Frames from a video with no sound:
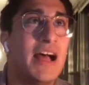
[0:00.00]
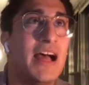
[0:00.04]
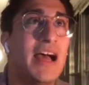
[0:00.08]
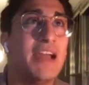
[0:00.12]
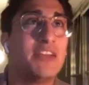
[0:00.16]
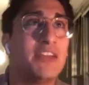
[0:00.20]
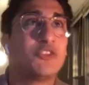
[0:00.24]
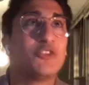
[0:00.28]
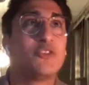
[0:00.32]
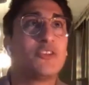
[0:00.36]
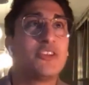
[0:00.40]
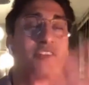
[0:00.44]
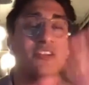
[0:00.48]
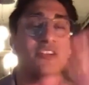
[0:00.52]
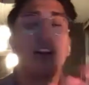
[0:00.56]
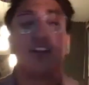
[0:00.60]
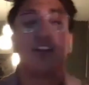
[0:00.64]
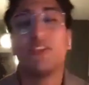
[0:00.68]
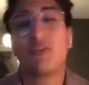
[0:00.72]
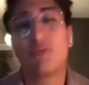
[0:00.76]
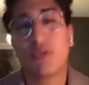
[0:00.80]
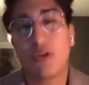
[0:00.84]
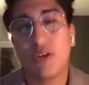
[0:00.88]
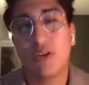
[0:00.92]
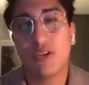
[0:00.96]
I took
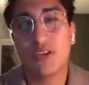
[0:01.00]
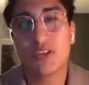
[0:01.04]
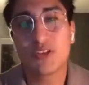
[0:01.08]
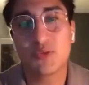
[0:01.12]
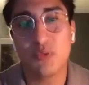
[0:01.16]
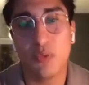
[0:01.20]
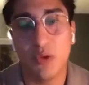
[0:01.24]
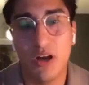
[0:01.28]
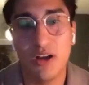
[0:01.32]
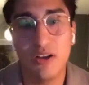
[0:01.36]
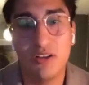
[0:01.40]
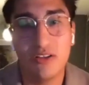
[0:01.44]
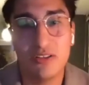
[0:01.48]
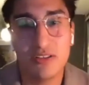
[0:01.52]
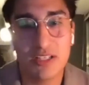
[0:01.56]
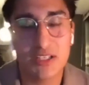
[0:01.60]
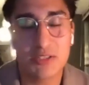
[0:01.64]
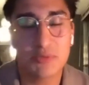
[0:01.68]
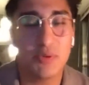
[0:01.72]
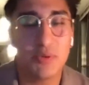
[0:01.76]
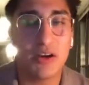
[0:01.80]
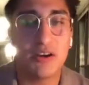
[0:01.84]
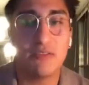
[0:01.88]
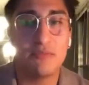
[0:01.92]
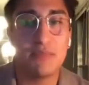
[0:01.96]
another role as well as
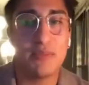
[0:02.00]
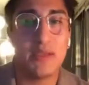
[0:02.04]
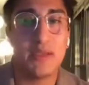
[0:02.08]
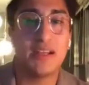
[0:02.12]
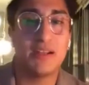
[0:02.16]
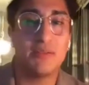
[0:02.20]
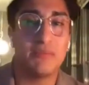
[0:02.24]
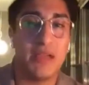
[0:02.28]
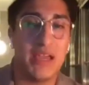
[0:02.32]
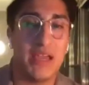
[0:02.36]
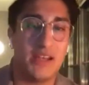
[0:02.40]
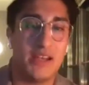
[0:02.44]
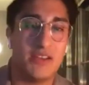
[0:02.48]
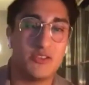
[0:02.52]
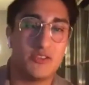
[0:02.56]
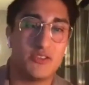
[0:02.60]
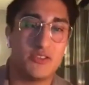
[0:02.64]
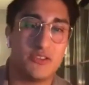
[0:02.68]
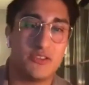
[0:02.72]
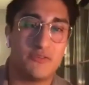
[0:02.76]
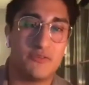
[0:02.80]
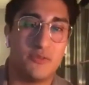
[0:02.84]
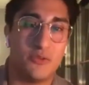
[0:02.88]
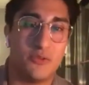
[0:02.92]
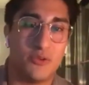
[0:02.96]
part of being a
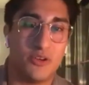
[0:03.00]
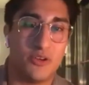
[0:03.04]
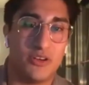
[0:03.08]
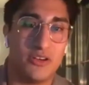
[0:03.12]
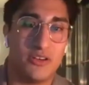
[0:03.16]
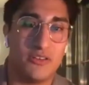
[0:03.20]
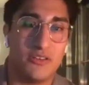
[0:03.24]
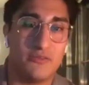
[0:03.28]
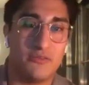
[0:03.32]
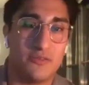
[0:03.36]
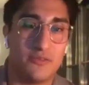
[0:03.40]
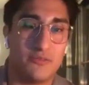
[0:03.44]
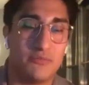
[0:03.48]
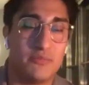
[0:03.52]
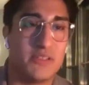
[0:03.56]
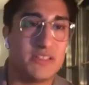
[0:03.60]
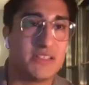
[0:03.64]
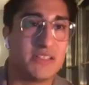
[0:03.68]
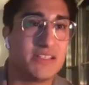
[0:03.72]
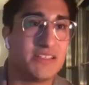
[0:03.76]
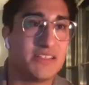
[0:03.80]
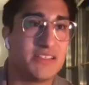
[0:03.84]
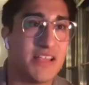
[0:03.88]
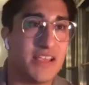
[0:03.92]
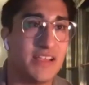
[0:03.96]
manager for
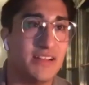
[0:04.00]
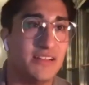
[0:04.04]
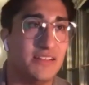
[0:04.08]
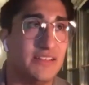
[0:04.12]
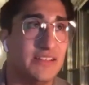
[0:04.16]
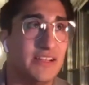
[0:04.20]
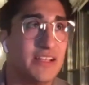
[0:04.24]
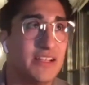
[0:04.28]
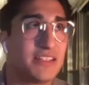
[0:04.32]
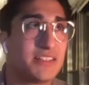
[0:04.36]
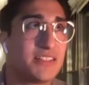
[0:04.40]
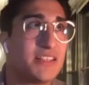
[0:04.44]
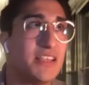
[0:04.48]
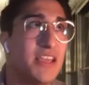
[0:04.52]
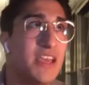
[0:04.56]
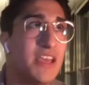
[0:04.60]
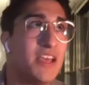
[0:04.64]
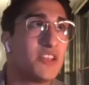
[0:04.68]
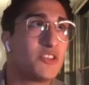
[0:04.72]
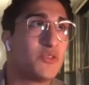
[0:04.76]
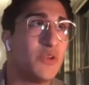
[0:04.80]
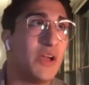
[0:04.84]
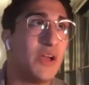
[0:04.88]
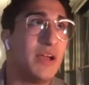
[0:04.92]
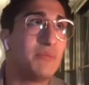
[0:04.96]
business analytics.
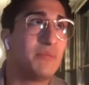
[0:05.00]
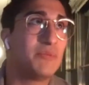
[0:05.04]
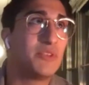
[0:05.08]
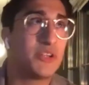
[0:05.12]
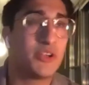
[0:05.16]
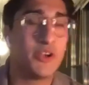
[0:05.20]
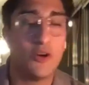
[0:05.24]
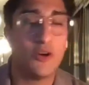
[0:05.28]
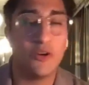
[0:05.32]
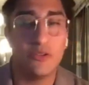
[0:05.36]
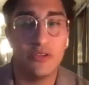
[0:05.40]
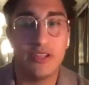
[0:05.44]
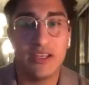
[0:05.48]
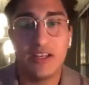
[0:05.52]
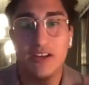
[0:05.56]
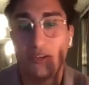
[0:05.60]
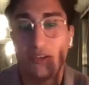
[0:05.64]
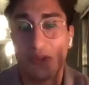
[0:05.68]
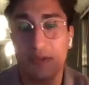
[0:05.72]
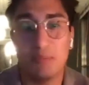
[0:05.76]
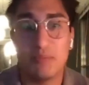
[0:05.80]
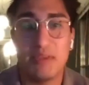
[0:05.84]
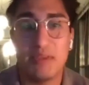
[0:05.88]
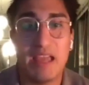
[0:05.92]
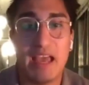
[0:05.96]
So I'm the co-lead of
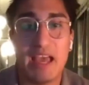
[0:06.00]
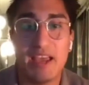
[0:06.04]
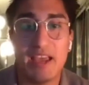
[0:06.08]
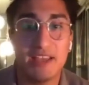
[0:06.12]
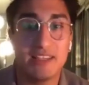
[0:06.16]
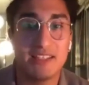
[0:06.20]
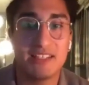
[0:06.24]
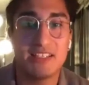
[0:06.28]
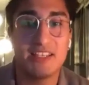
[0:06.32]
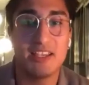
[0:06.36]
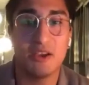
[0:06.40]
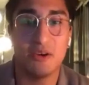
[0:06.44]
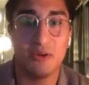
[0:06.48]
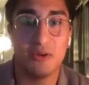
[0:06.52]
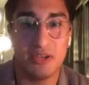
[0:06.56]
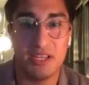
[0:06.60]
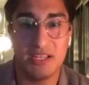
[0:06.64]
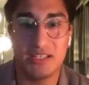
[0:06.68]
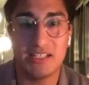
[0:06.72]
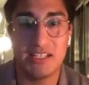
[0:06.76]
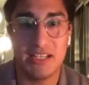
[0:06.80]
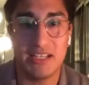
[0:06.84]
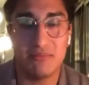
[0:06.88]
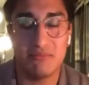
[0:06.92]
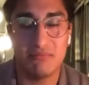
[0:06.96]
the BI COE
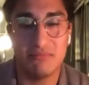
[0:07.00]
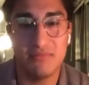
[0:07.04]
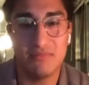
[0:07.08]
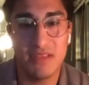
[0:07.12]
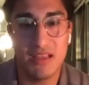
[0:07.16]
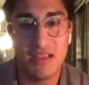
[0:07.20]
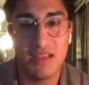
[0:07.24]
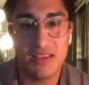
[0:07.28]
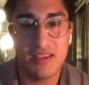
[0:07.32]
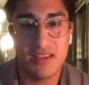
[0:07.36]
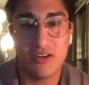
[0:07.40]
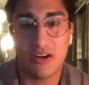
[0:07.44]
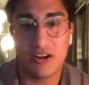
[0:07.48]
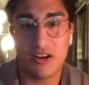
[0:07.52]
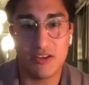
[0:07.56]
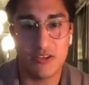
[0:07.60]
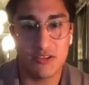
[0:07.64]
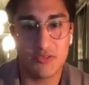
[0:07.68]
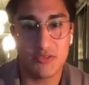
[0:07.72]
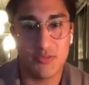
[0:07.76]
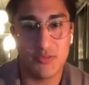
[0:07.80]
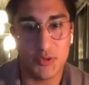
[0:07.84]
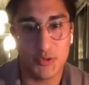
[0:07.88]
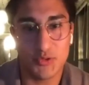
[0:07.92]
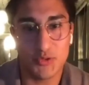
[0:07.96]
team here at
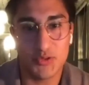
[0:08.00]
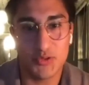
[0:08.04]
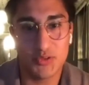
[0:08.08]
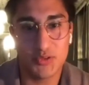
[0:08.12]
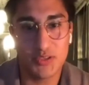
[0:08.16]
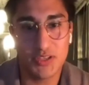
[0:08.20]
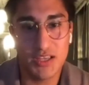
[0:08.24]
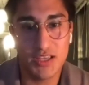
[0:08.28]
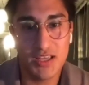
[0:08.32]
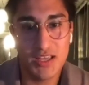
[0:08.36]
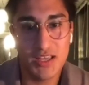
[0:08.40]
US Foods.